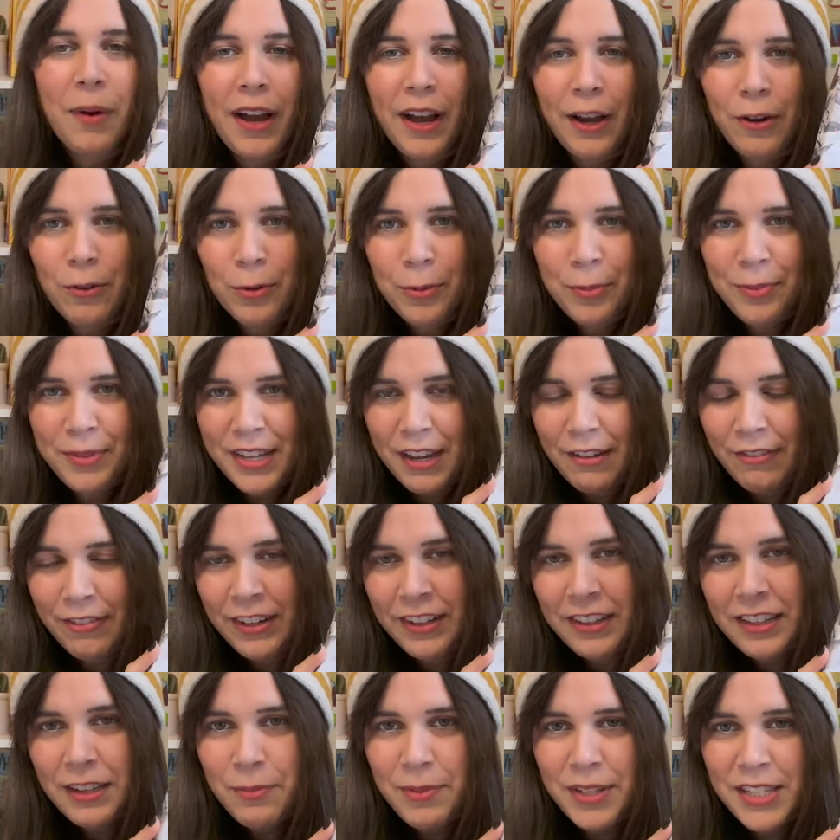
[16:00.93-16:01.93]
will
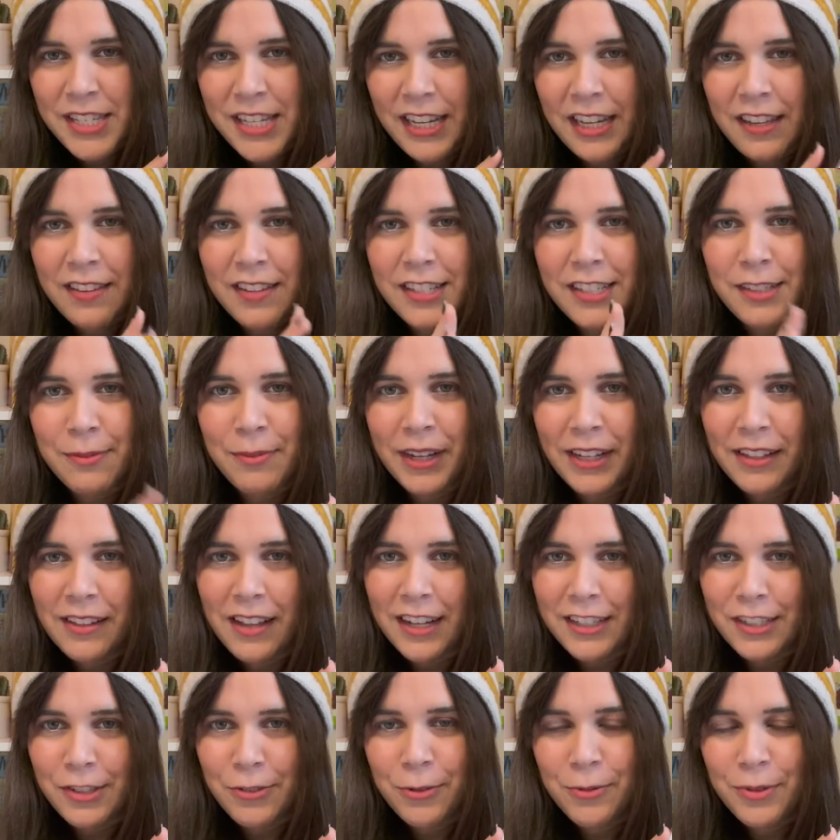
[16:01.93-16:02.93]
definitely be taking this to my
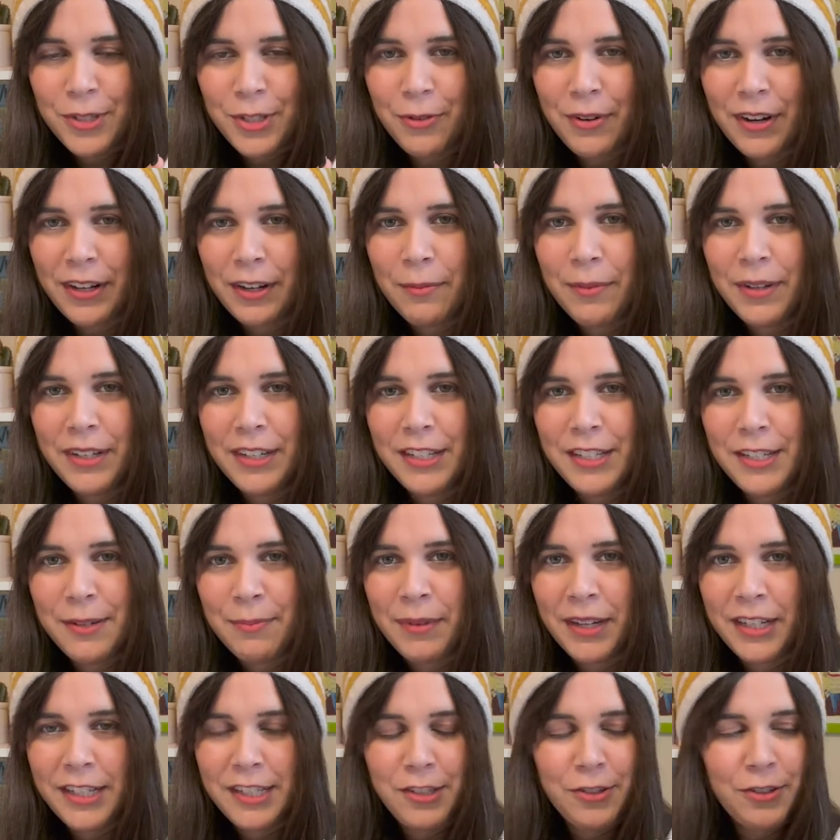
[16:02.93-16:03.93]
classroom to recommend it to
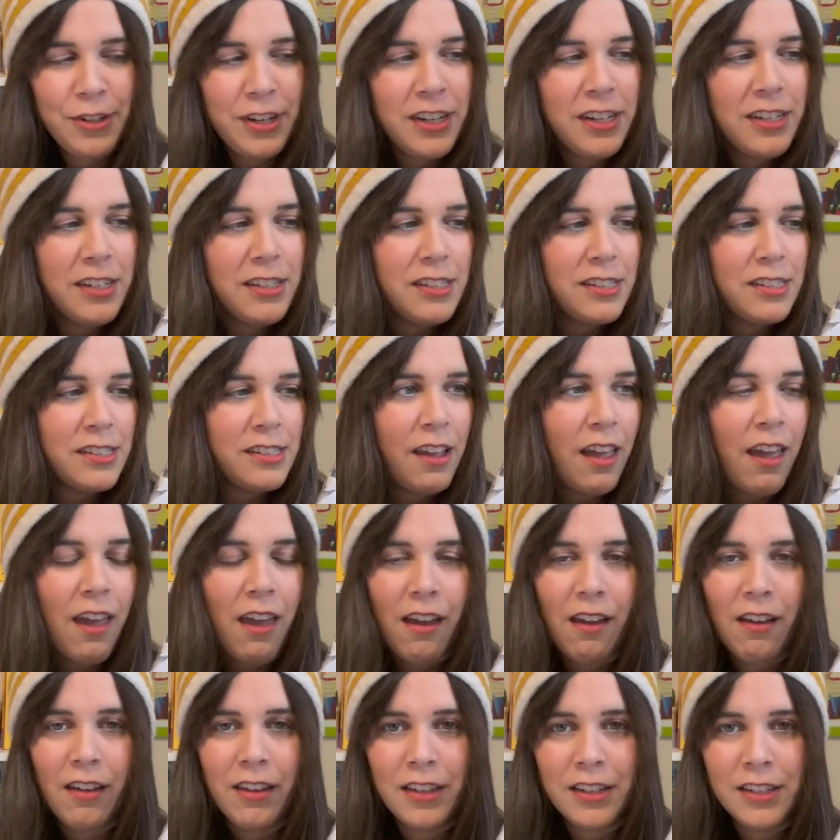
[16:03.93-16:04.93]
my students,
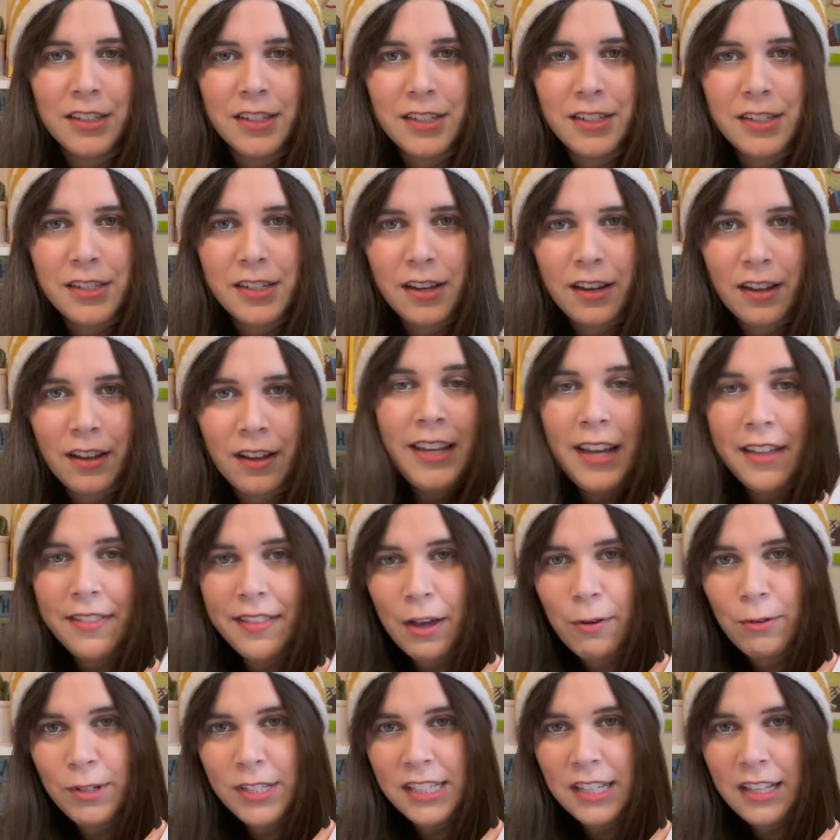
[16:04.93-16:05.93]
and yeah,
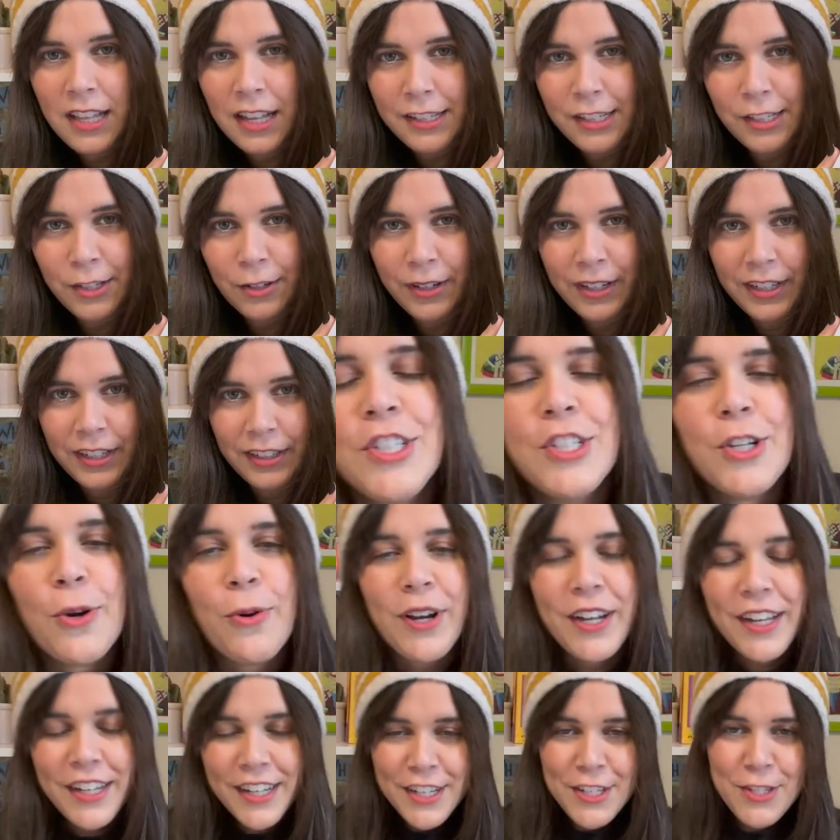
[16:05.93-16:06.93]
that was Elatsoe. So
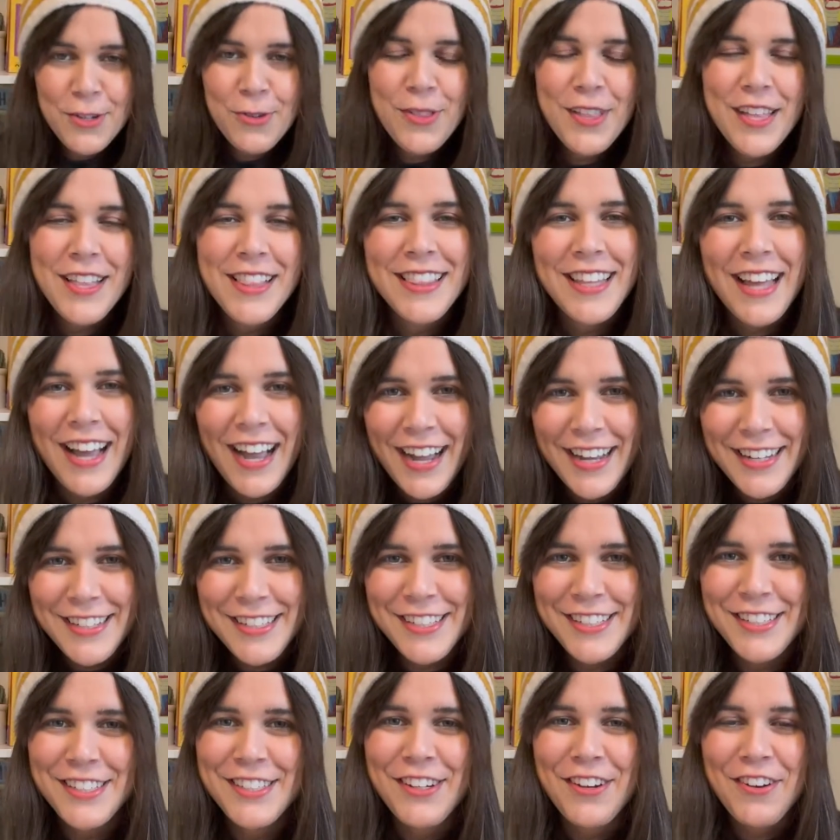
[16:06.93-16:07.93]
we're gonna do the
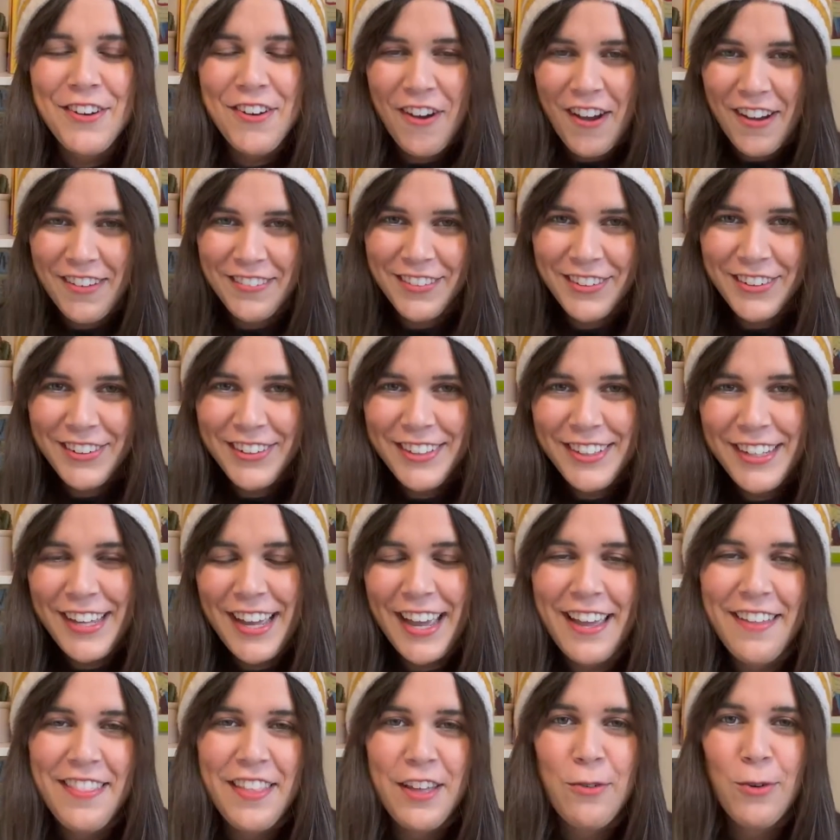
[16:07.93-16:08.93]
last novel,
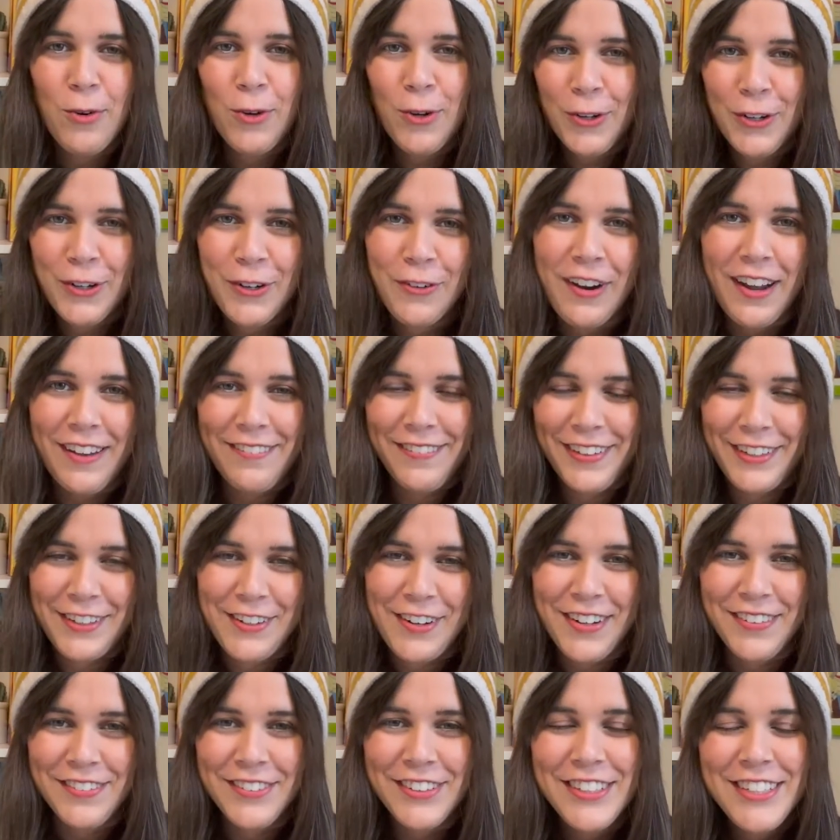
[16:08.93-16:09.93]
and then we'll go to graphic
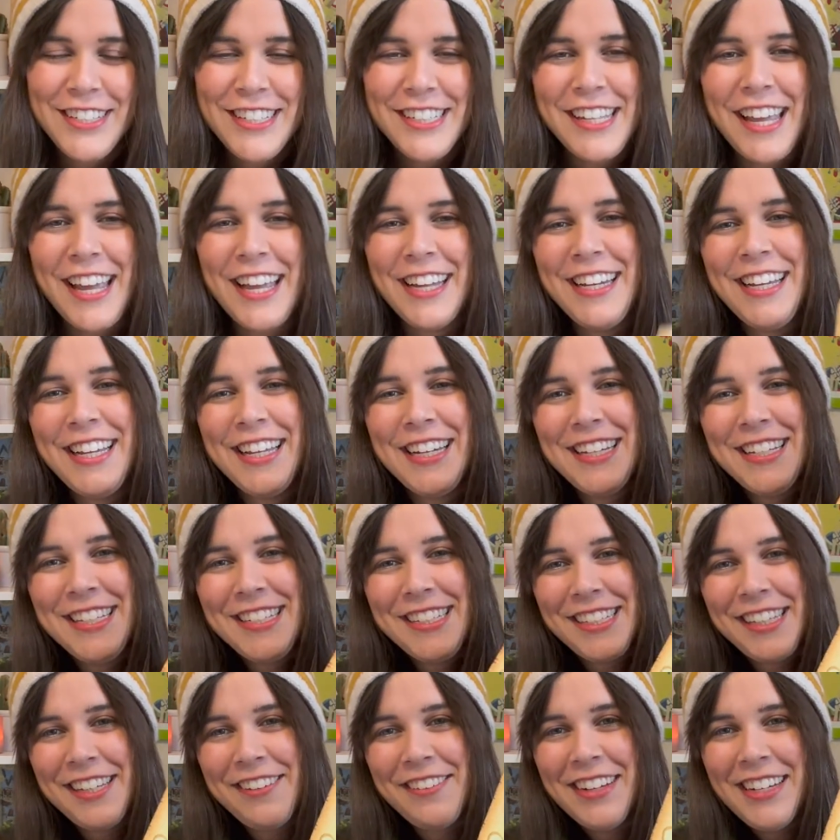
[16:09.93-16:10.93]
novels, and it
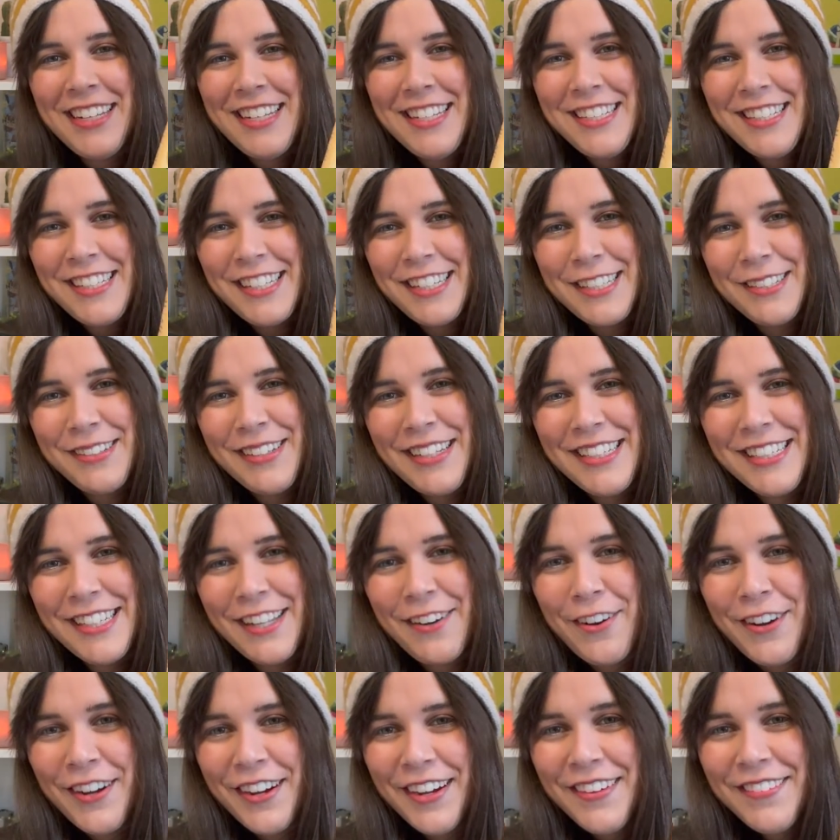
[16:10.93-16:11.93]
is Iveliz Explains It
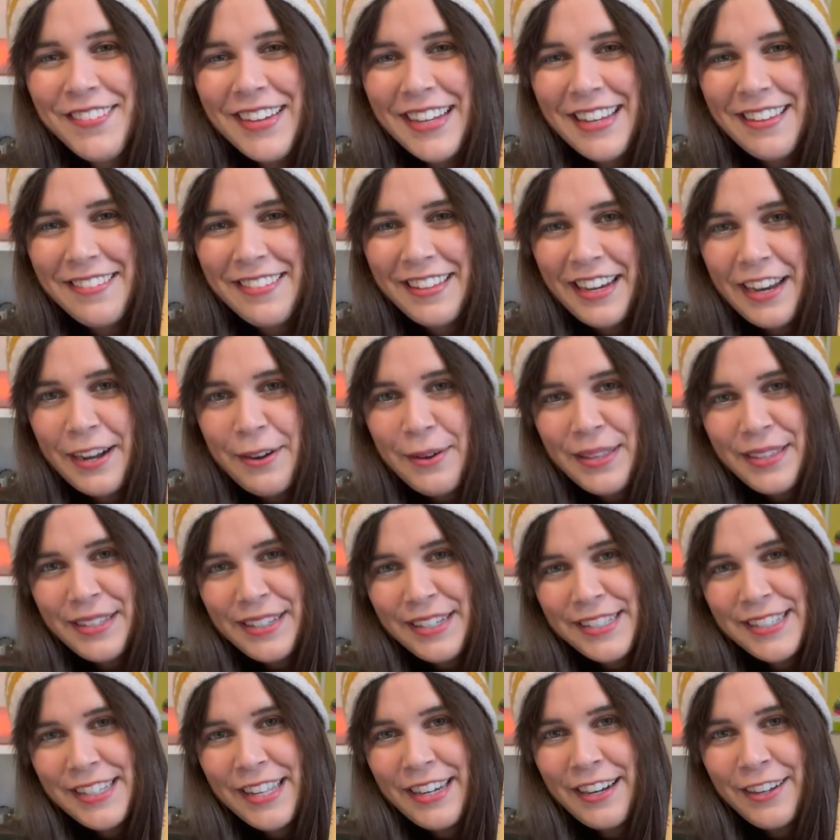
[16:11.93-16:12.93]
All by Andrea,
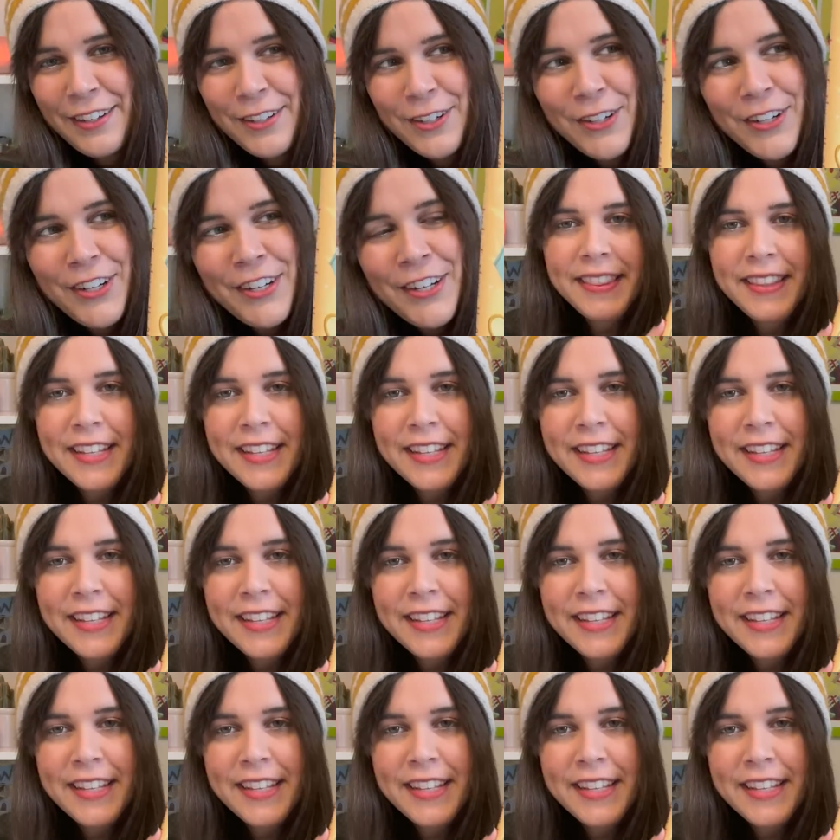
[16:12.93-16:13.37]
Beatriz, Arango.